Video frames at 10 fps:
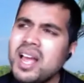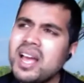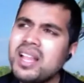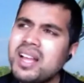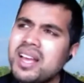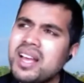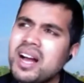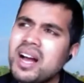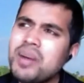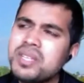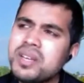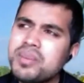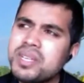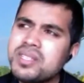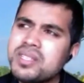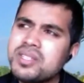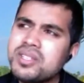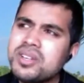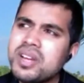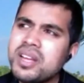And like I was telling my
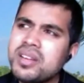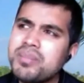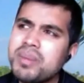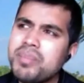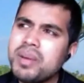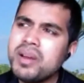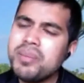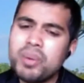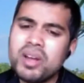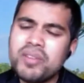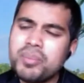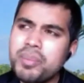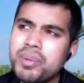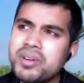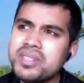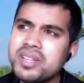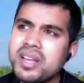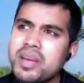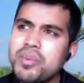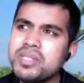sister and my wife and my parents that
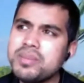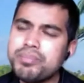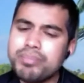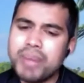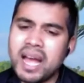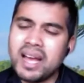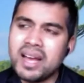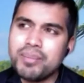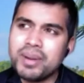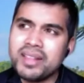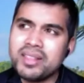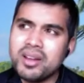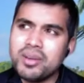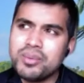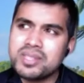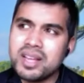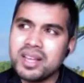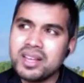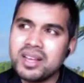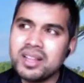like it wasn't bad, but I thought it was
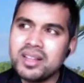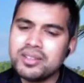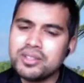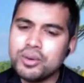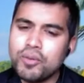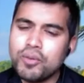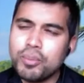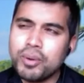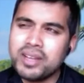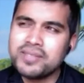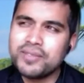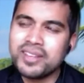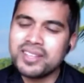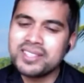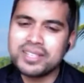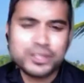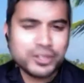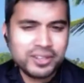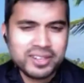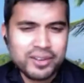like a little too overpriced for things that shouldn't.